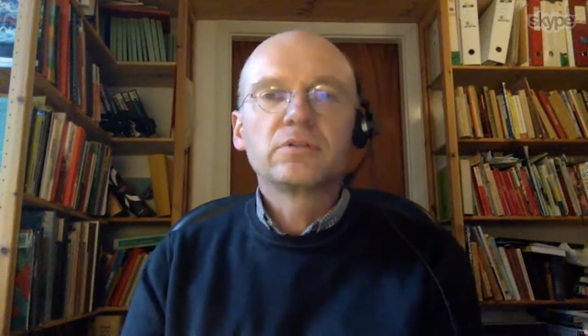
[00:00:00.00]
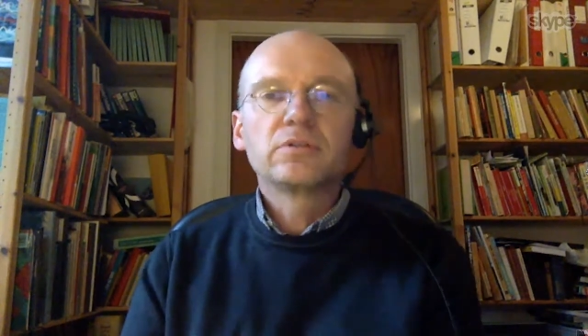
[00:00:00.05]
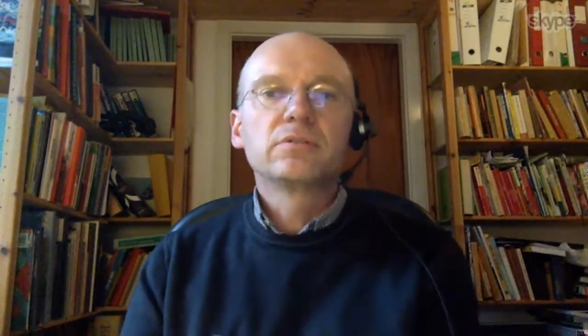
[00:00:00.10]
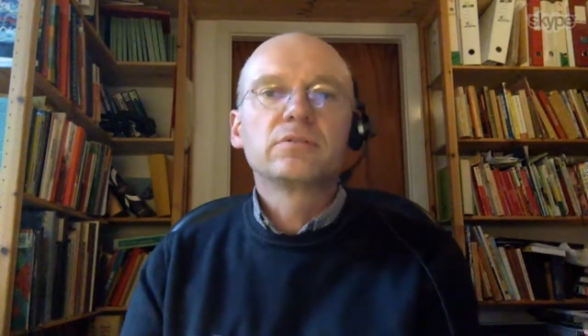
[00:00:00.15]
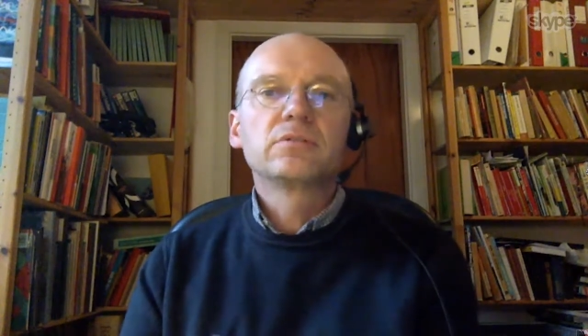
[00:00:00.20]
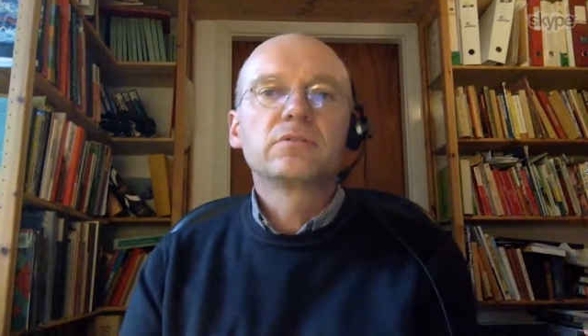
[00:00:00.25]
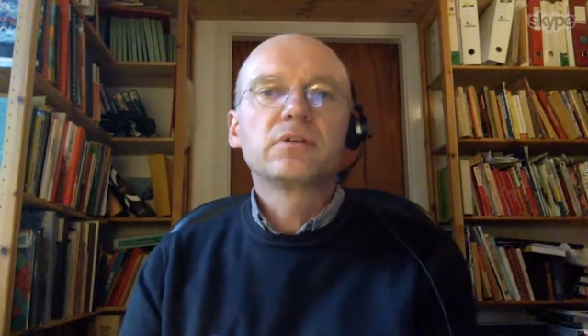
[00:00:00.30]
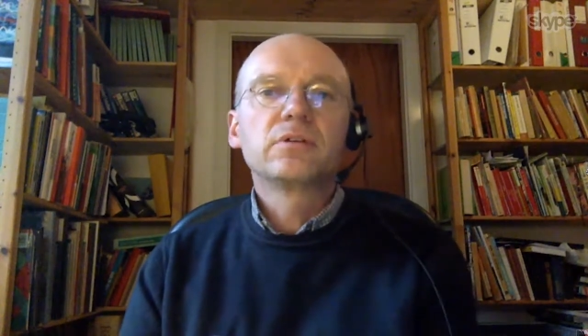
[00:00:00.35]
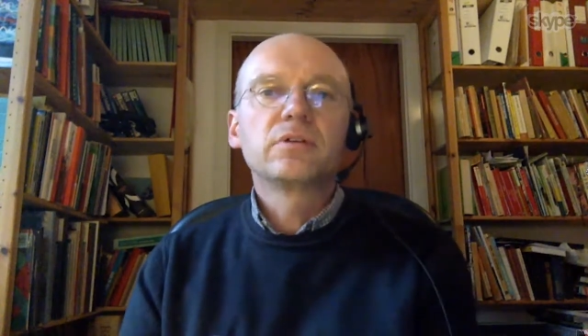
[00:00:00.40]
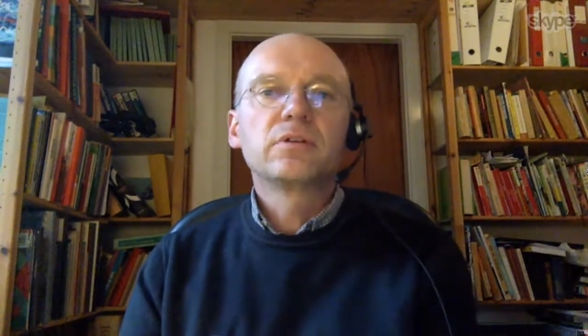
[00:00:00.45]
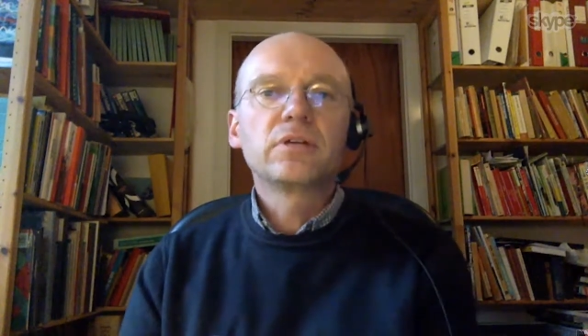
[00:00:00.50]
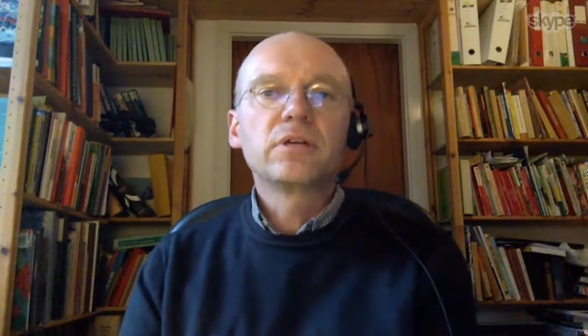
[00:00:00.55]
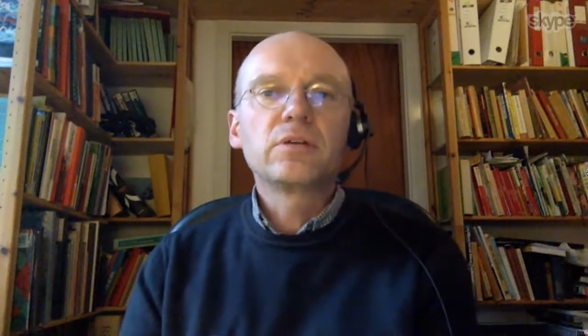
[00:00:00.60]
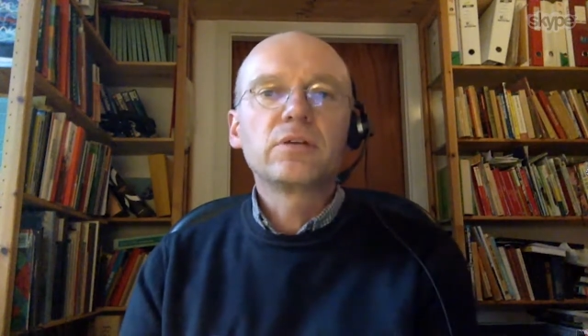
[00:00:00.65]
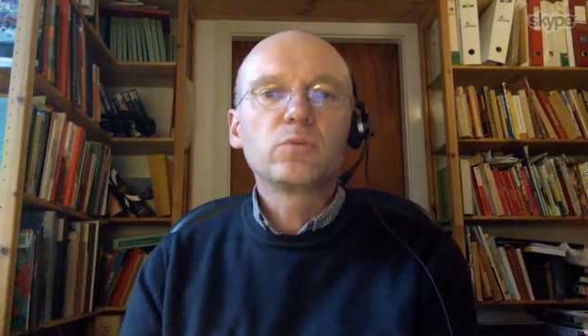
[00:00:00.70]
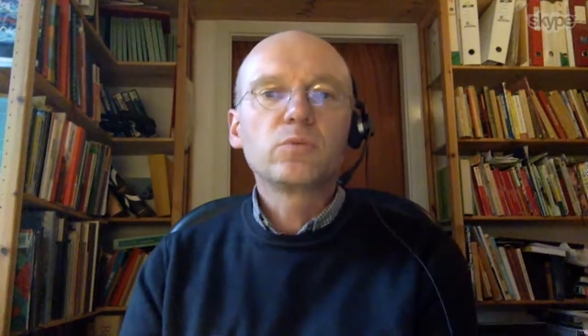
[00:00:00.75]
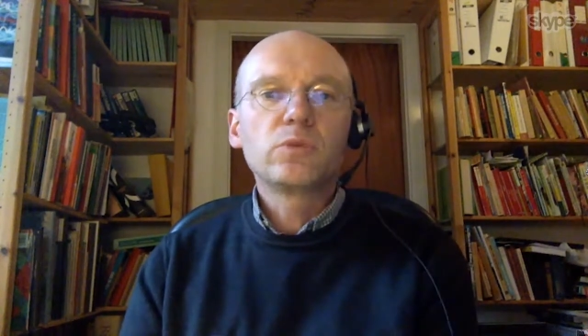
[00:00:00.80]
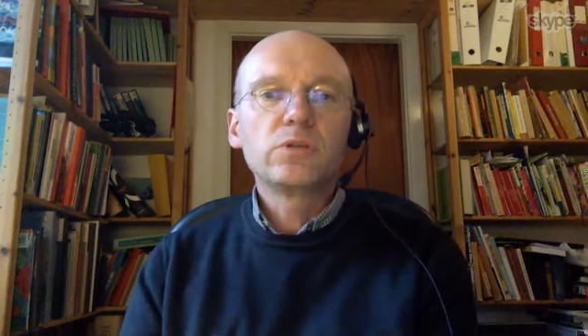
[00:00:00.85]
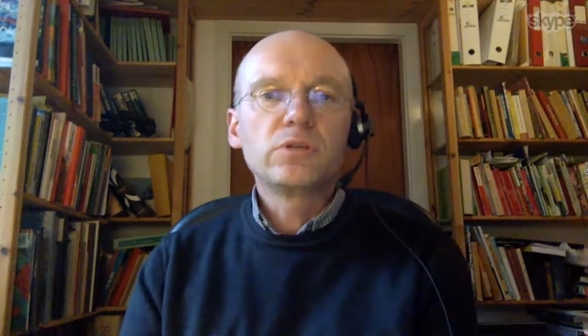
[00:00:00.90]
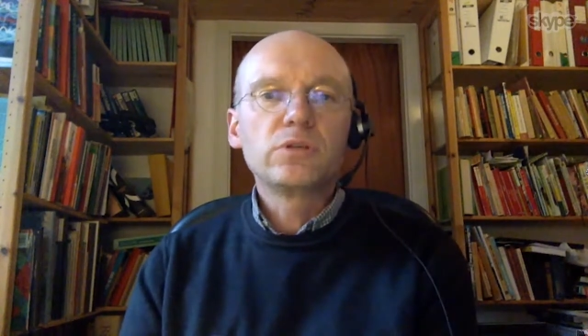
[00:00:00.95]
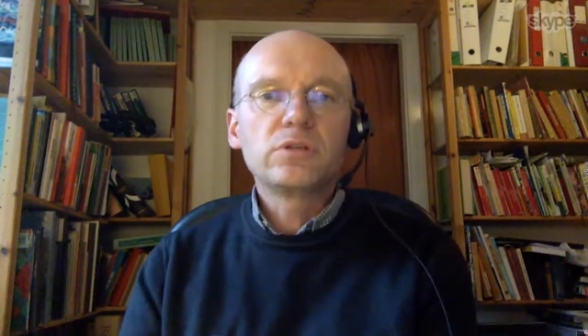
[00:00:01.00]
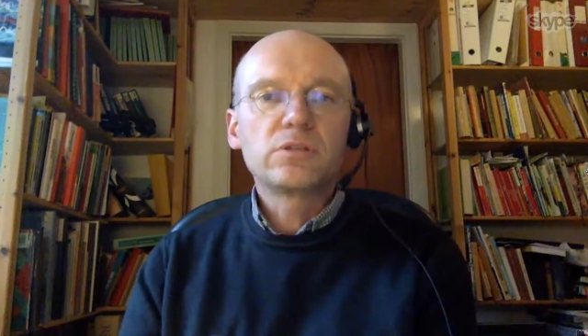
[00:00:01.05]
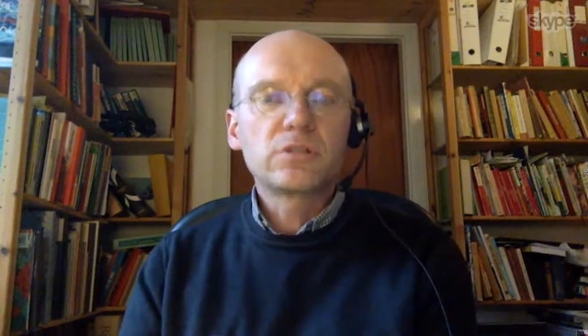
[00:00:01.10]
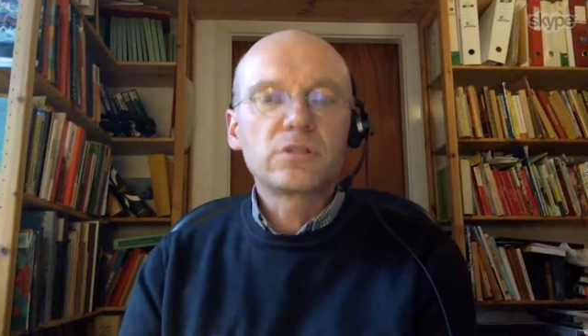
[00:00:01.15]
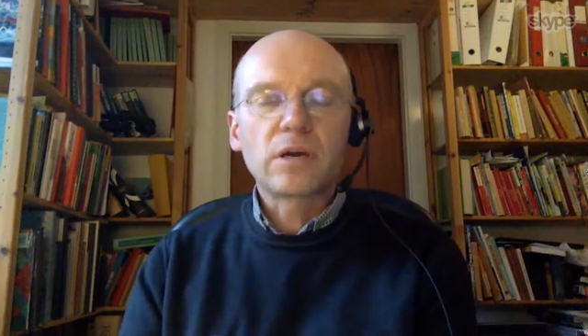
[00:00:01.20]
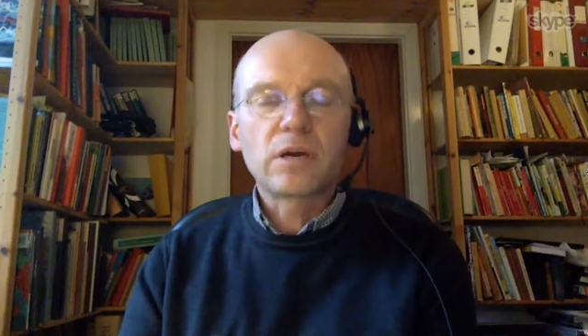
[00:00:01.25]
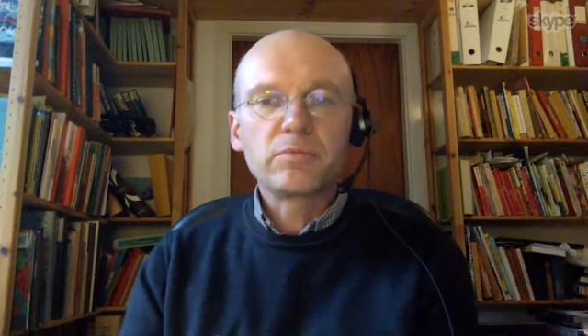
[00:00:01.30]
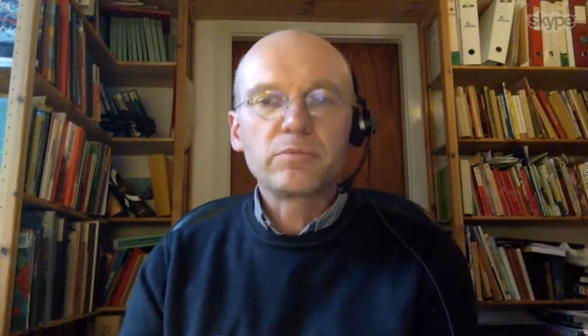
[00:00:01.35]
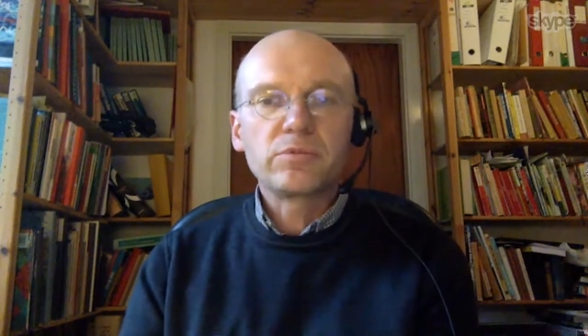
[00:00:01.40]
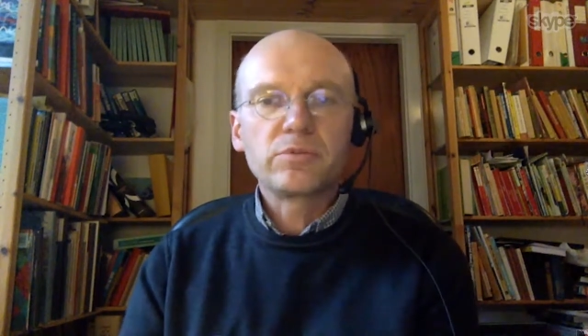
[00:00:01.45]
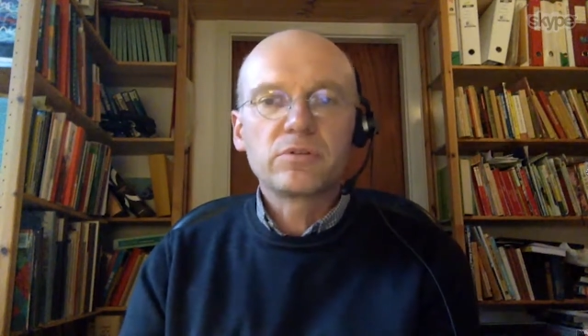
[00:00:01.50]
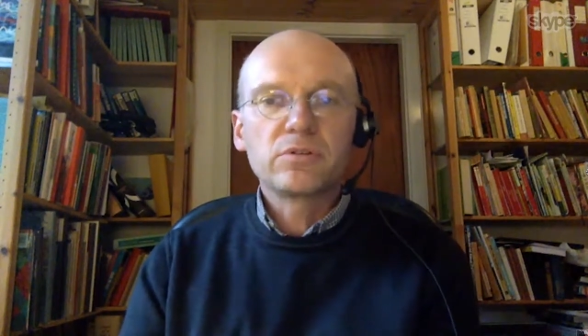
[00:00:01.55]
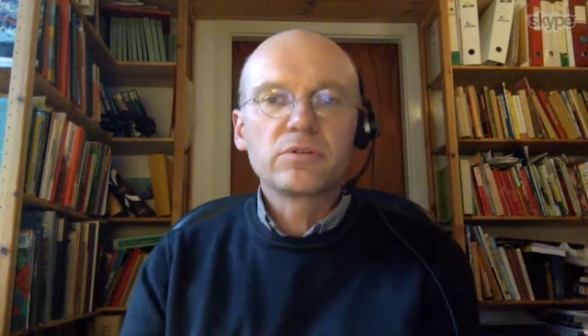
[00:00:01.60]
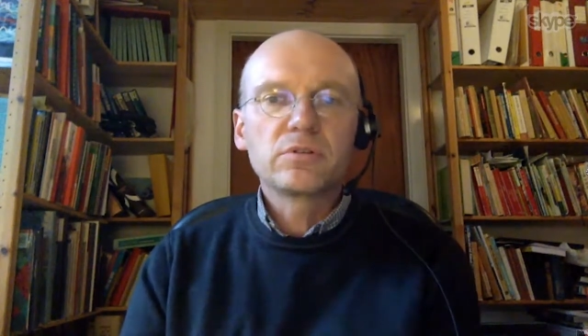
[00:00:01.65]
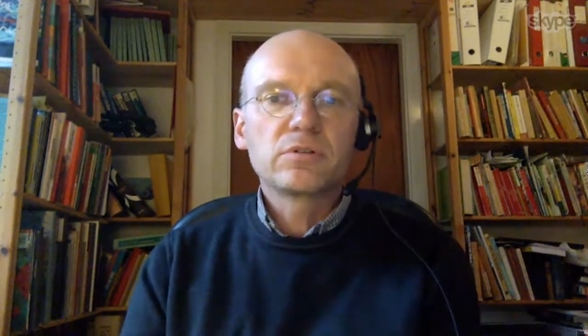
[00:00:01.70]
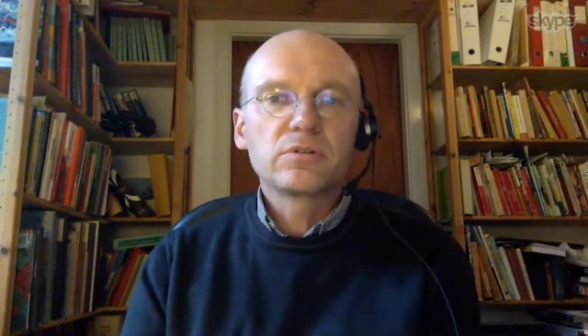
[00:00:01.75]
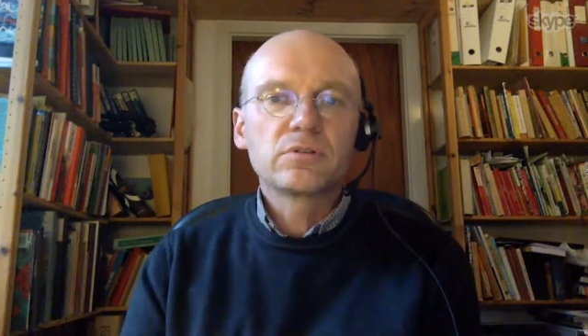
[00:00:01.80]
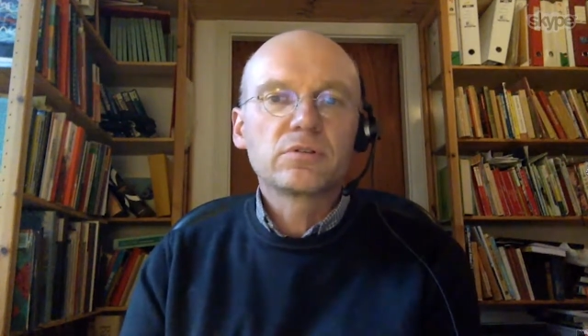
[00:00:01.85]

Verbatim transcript: Uh, and then we establish